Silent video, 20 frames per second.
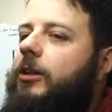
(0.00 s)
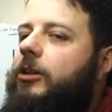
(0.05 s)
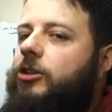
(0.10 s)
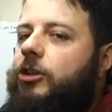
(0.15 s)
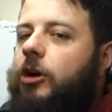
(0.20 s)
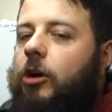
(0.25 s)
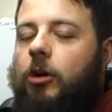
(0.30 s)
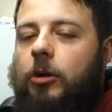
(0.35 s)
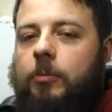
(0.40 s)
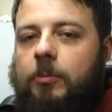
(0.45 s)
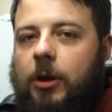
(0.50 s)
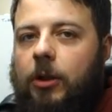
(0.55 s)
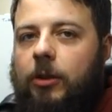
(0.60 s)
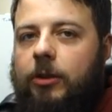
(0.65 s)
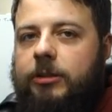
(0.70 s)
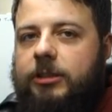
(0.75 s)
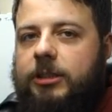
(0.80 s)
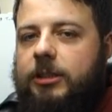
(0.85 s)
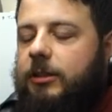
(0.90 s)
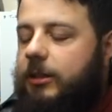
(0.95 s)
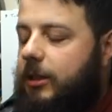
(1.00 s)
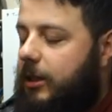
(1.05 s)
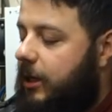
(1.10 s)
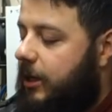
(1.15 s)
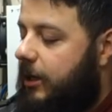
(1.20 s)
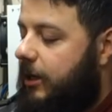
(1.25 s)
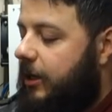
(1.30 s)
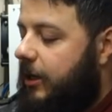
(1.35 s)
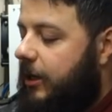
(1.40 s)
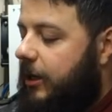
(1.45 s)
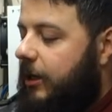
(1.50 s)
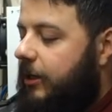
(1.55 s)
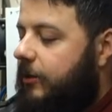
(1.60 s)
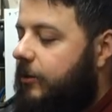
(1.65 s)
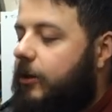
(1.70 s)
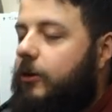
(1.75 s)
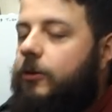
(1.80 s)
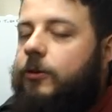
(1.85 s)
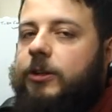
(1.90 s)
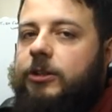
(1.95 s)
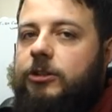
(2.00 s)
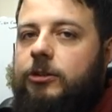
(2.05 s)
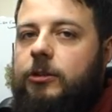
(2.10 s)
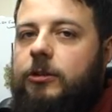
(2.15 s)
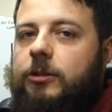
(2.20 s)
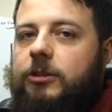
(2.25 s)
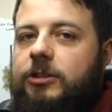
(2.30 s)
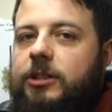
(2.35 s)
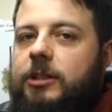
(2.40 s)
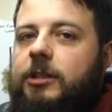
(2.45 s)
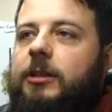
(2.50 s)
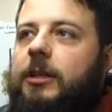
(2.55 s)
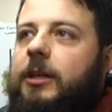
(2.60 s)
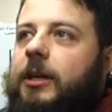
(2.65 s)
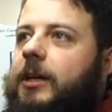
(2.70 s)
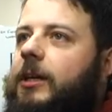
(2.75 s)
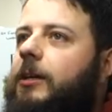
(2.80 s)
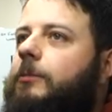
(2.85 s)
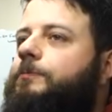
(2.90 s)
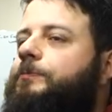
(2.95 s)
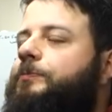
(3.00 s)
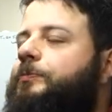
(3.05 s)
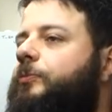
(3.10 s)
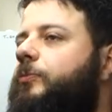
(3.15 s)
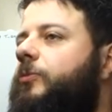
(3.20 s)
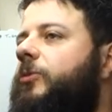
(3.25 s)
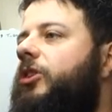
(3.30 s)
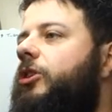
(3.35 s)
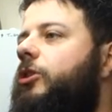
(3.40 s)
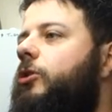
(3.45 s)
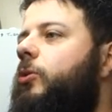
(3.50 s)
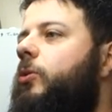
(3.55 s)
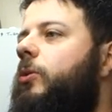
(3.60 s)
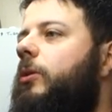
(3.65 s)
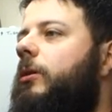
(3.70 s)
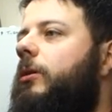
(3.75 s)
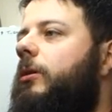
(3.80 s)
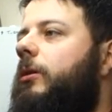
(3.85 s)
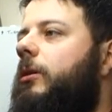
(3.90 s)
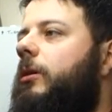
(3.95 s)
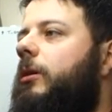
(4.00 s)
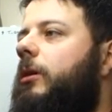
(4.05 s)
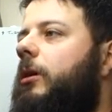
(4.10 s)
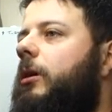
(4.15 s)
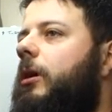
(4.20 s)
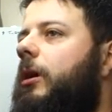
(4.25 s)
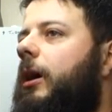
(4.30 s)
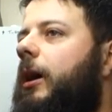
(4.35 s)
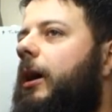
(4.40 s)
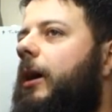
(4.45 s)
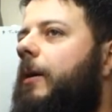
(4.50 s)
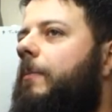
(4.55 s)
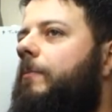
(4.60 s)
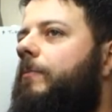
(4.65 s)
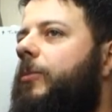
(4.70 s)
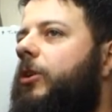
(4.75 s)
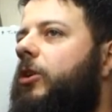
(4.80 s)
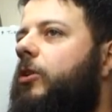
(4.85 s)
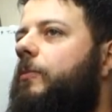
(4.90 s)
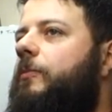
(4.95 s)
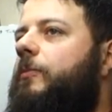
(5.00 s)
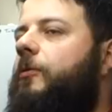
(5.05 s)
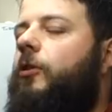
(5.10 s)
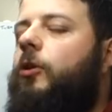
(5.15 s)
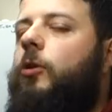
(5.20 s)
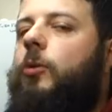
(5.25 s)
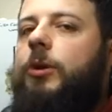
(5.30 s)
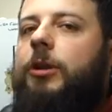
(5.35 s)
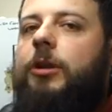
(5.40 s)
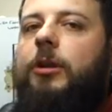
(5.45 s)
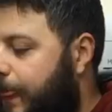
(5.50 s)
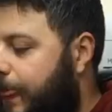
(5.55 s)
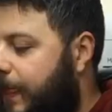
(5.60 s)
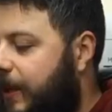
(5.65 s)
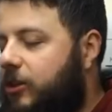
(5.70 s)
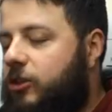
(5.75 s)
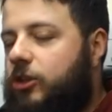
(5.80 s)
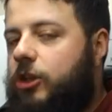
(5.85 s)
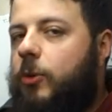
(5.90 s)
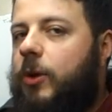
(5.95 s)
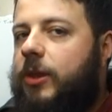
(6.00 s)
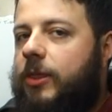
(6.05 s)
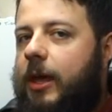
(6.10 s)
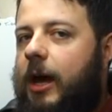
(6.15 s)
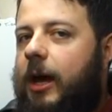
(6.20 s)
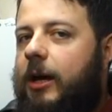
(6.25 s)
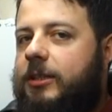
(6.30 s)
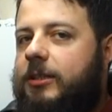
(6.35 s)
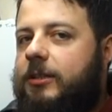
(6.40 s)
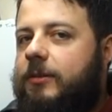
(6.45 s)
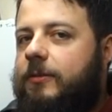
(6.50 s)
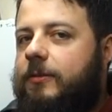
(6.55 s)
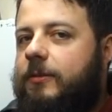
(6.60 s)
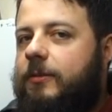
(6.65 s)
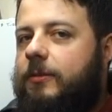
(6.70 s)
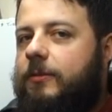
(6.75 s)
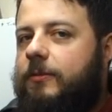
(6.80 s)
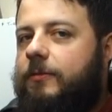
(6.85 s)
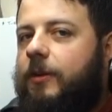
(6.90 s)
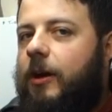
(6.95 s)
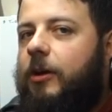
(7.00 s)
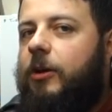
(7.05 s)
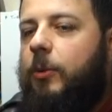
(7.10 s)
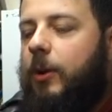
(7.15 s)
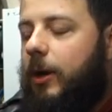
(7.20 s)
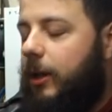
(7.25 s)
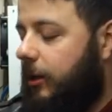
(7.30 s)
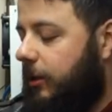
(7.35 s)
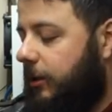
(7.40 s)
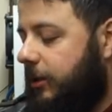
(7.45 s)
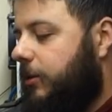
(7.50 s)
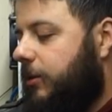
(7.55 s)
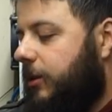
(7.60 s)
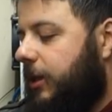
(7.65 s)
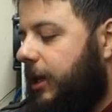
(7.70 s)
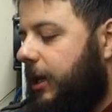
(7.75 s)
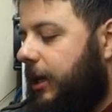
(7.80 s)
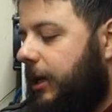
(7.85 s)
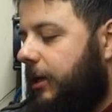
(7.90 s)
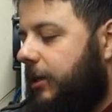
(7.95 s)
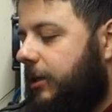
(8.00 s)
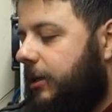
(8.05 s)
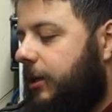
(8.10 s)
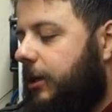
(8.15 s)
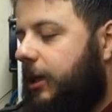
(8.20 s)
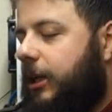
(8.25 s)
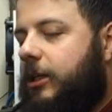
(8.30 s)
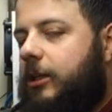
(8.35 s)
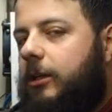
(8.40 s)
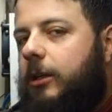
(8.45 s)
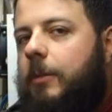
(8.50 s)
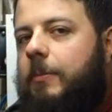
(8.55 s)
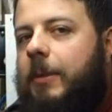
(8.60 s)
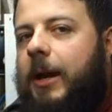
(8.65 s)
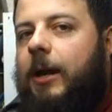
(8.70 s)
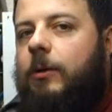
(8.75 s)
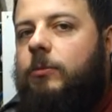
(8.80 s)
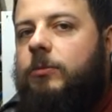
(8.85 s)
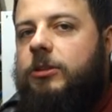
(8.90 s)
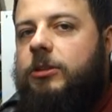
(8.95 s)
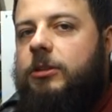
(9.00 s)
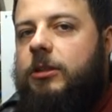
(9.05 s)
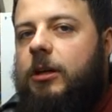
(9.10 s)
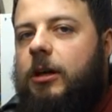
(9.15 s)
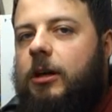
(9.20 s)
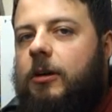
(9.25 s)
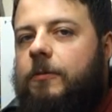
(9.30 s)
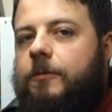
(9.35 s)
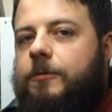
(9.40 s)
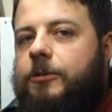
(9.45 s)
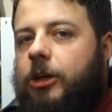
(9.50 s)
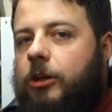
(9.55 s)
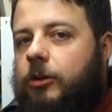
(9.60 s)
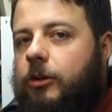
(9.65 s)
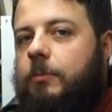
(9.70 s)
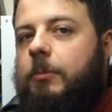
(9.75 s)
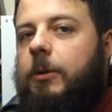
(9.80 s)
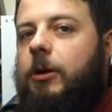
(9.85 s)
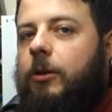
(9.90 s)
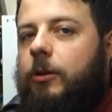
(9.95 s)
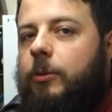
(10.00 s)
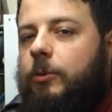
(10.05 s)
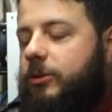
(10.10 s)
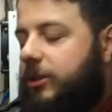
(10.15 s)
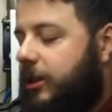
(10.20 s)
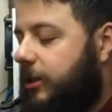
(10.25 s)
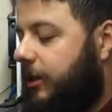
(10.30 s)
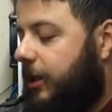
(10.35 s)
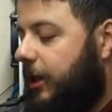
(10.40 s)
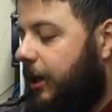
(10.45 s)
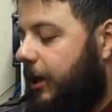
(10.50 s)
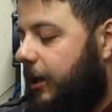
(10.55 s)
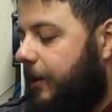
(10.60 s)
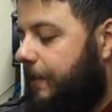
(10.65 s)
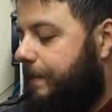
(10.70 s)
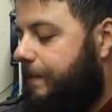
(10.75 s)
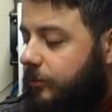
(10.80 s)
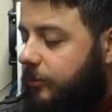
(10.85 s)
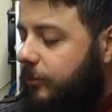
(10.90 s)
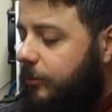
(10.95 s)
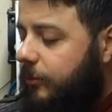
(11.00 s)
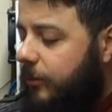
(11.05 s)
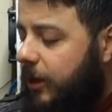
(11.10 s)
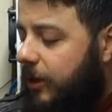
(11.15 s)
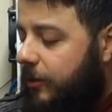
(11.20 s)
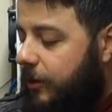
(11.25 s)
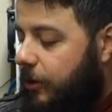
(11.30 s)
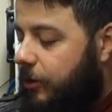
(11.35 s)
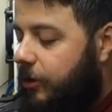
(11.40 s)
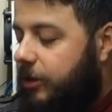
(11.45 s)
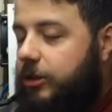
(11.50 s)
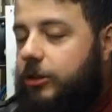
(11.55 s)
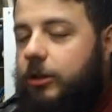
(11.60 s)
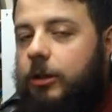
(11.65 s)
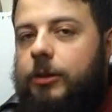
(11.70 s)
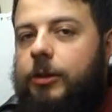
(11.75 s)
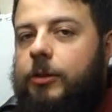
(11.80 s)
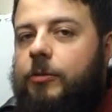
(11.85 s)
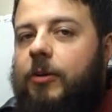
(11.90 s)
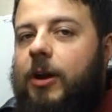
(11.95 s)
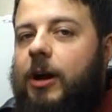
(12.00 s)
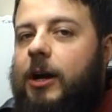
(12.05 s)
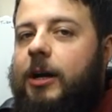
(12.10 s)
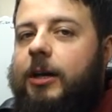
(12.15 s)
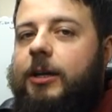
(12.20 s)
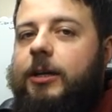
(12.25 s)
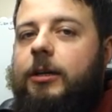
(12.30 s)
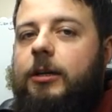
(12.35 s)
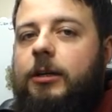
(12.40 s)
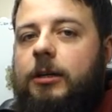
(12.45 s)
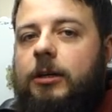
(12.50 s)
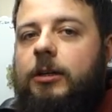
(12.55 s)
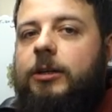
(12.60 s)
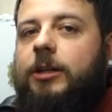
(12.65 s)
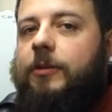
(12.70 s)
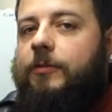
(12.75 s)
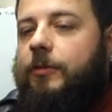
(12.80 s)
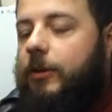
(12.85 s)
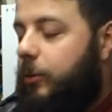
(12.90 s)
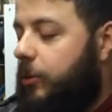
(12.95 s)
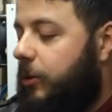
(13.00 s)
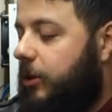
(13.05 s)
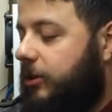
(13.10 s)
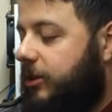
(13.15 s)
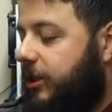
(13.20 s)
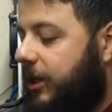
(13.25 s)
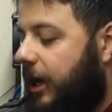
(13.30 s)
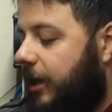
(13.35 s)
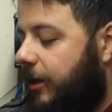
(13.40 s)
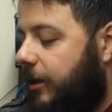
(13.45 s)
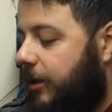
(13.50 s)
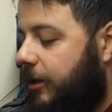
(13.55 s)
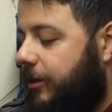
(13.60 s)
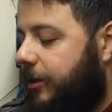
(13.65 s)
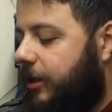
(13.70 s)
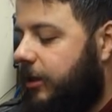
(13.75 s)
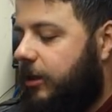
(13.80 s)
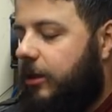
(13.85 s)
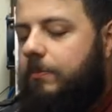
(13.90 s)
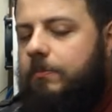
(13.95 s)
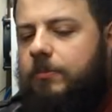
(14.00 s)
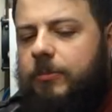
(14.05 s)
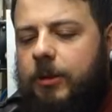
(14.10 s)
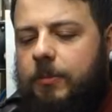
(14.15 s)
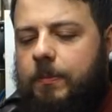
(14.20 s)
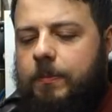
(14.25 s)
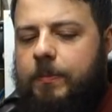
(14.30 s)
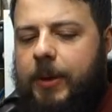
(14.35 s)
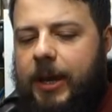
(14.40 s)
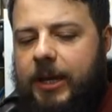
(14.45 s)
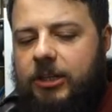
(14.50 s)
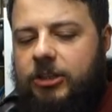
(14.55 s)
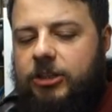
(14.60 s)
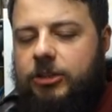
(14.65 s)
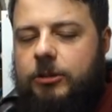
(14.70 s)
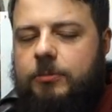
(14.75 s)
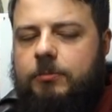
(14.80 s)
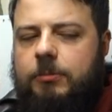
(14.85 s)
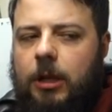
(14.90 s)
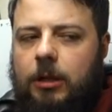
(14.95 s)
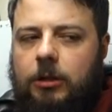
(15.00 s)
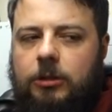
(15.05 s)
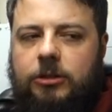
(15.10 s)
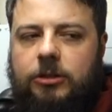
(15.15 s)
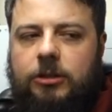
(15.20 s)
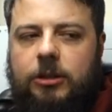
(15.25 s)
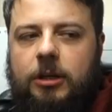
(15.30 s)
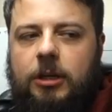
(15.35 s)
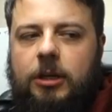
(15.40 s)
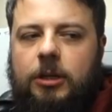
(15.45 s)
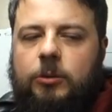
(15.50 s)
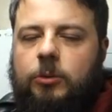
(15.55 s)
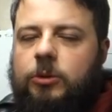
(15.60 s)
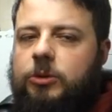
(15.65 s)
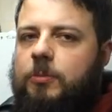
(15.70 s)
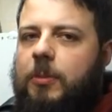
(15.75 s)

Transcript: chocolate malt that's in there, the crystal that's in there, to come forward. It's doing that very well. The little amount of chocolate malt that was in there, and the crystal and the rye definitely work together. I think the base malt was